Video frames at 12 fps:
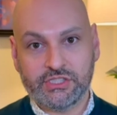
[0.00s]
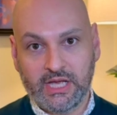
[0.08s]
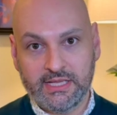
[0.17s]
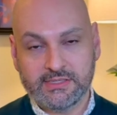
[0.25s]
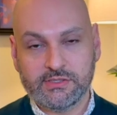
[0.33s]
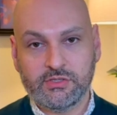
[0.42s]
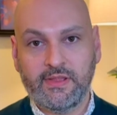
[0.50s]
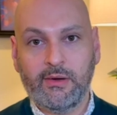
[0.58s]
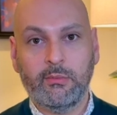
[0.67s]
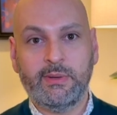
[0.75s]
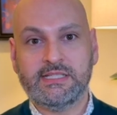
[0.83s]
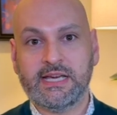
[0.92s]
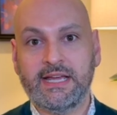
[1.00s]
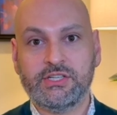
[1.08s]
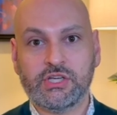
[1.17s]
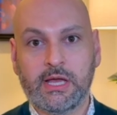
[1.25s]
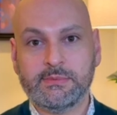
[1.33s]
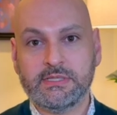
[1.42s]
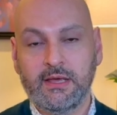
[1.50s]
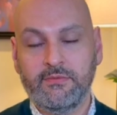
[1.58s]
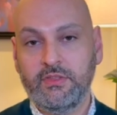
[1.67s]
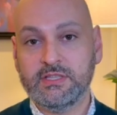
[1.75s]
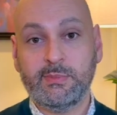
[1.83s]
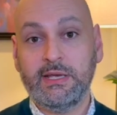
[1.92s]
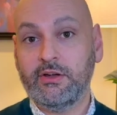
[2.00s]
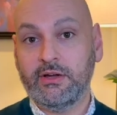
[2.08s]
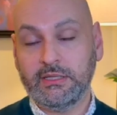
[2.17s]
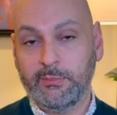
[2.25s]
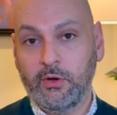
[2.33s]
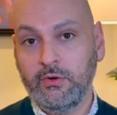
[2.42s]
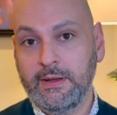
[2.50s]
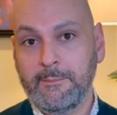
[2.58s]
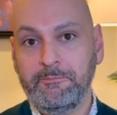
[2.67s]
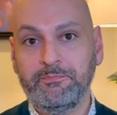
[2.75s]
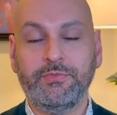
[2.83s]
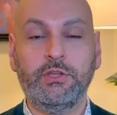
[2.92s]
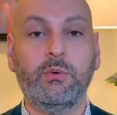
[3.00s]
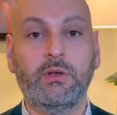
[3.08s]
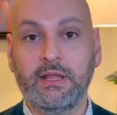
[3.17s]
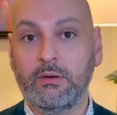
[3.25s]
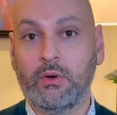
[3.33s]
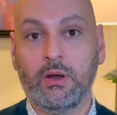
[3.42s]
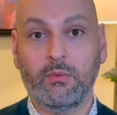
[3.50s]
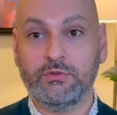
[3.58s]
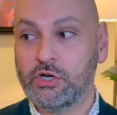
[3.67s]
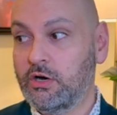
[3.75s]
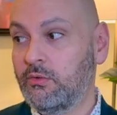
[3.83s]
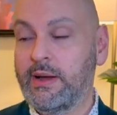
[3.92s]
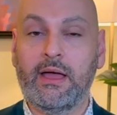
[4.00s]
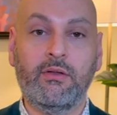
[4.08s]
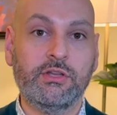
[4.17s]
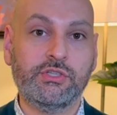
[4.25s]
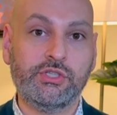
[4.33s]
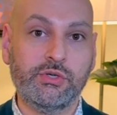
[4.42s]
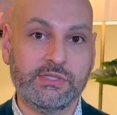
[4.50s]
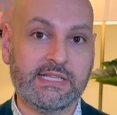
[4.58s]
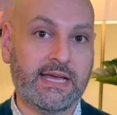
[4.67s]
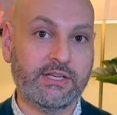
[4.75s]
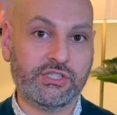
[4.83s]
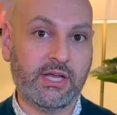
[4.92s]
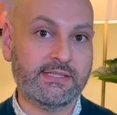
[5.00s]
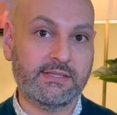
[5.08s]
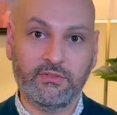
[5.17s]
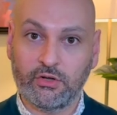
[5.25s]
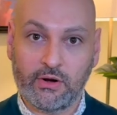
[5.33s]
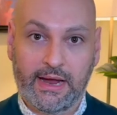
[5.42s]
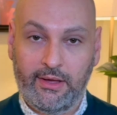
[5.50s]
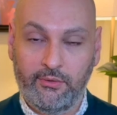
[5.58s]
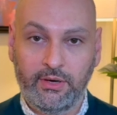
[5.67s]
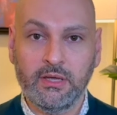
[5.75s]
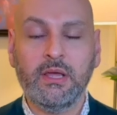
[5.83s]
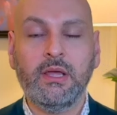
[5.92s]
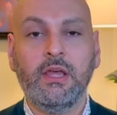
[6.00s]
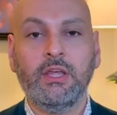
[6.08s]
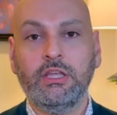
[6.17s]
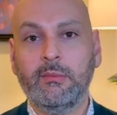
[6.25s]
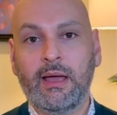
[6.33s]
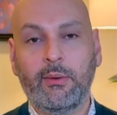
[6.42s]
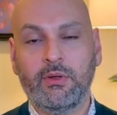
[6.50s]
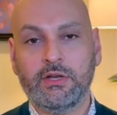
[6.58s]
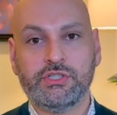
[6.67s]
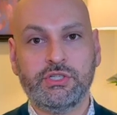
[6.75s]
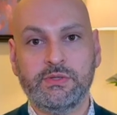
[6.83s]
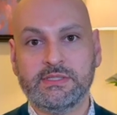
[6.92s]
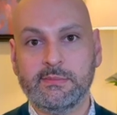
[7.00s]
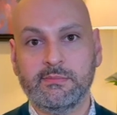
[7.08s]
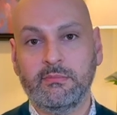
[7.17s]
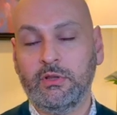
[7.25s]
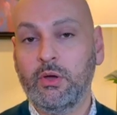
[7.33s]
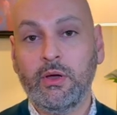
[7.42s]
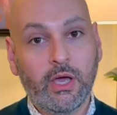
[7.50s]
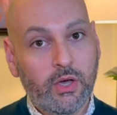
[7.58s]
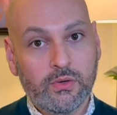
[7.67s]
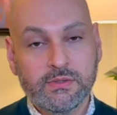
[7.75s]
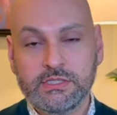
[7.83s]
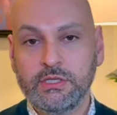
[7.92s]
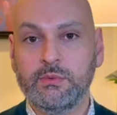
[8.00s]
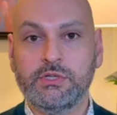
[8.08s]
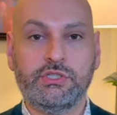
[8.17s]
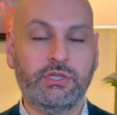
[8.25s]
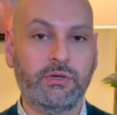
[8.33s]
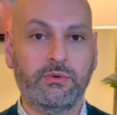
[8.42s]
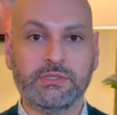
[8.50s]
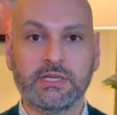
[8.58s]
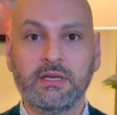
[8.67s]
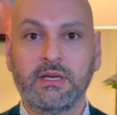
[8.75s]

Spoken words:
shots. So that would be tight shots of the speaker at the podium. You would then want to turn around and shoot tight shots of the crowd. You might want to shoot some logos. You would shoot